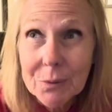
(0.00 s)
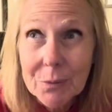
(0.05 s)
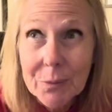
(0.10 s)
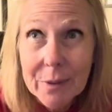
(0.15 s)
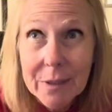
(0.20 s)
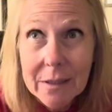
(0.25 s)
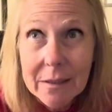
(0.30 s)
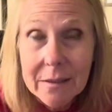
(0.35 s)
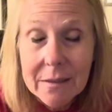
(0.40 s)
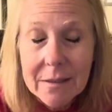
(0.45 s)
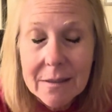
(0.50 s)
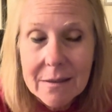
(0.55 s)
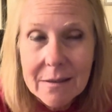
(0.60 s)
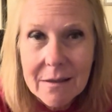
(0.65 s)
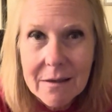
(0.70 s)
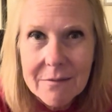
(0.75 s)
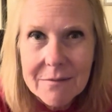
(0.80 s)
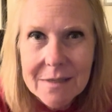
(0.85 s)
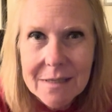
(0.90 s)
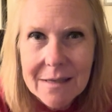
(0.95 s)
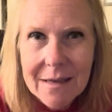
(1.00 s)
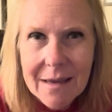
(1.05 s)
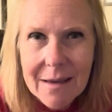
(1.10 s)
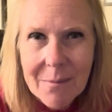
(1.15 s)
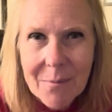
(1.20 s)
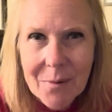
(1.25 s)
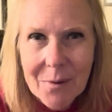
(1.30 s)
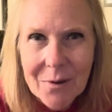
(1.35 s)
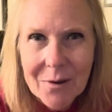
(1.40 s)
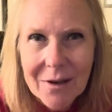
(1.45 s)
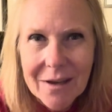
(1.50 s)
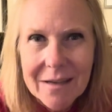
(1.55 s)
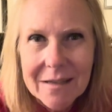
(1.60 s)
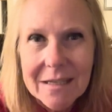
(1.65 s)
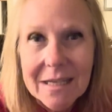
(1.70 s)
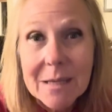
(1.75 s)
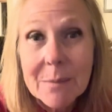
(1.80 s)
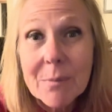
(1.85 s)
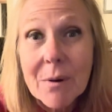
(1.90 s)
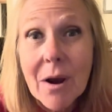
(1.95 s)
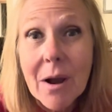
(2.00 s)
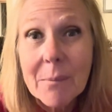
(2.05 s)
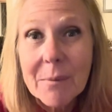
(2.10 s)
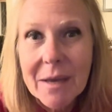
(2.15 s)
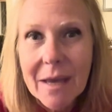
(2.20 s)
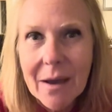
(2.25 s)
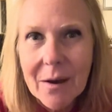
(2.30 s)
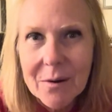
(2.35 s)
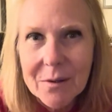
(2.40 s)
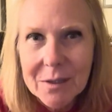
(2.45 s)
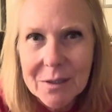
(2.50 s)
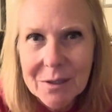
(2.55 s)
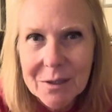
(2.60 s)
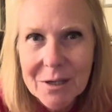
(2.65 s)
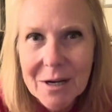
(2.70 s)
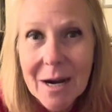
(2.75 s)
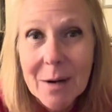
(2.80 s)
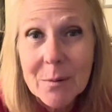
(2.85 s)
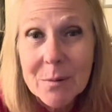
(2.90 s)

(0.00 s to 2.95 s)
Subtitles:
He loved to gamble, and he brought me out here.